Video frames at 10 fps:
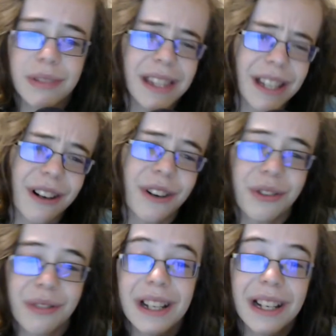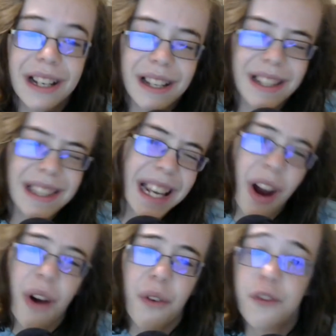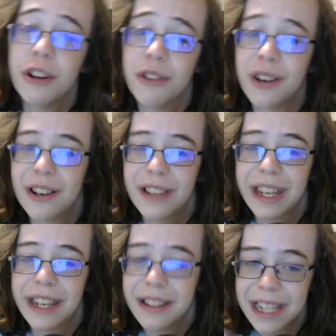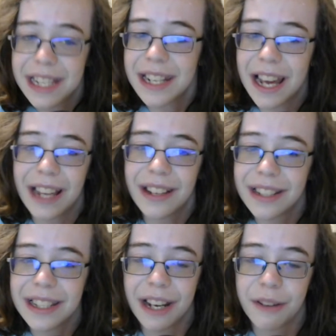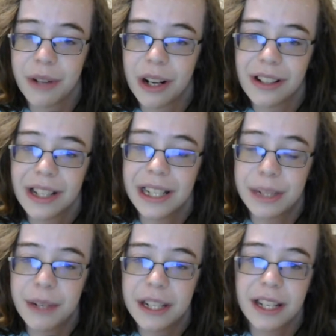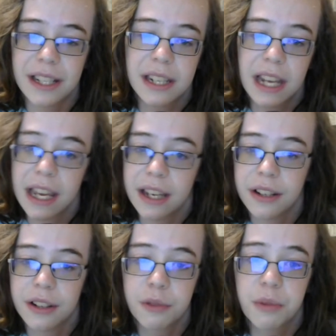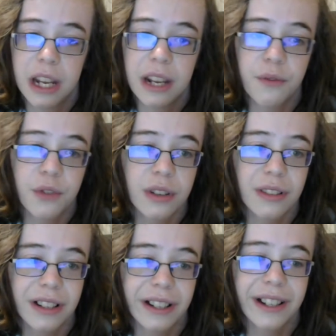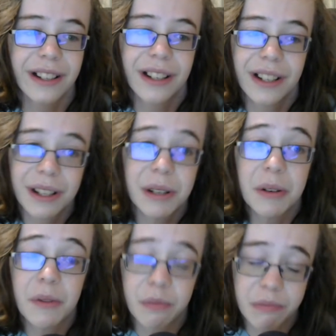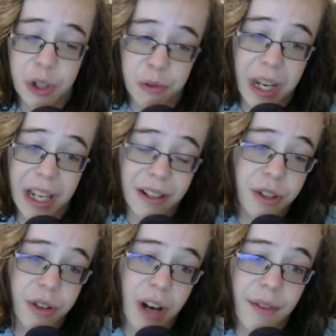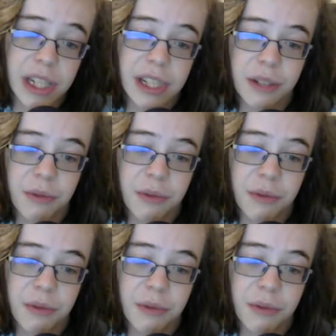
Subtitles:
they are filler. Like, let's not get it wrong. It's because, hey, you're waiting for you're obviously